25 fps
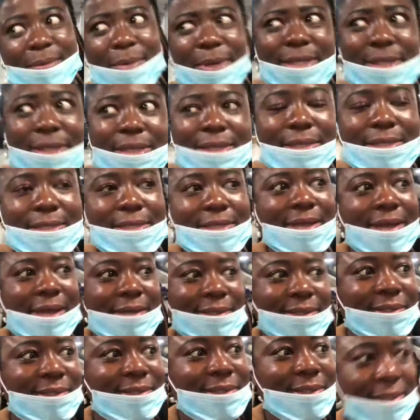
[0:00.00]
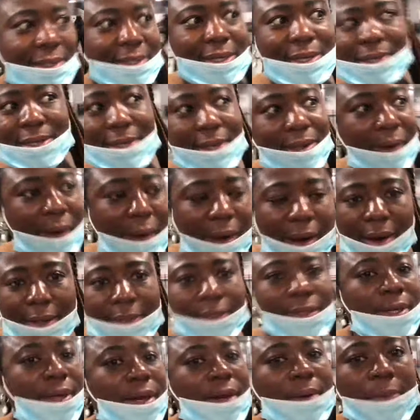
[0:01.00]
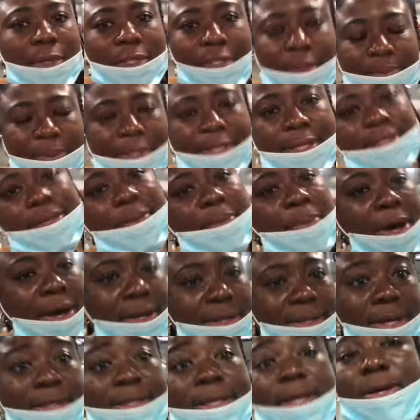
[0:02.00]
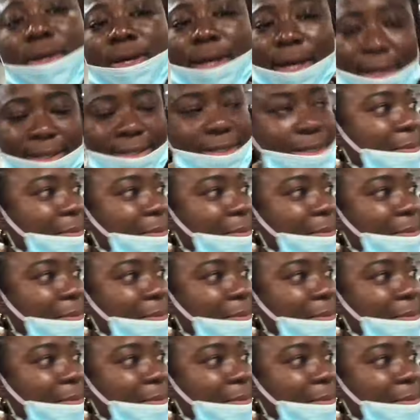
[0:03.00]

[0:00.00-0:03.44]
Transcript: which is, I don't know how much it is in pounds. I'll tell you guys in a